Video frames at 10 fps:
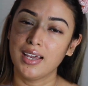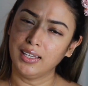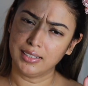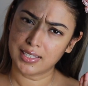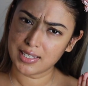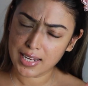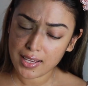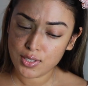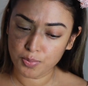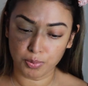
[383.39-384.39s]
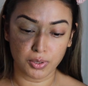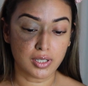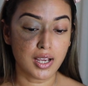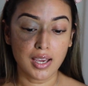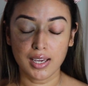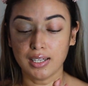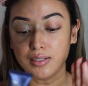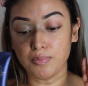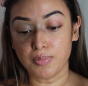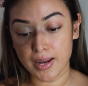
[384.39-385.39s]
It stays put,
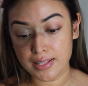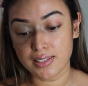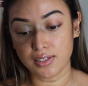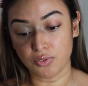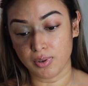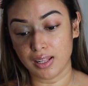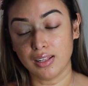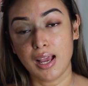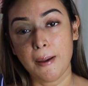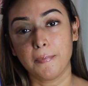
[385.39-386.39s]
it blends in well,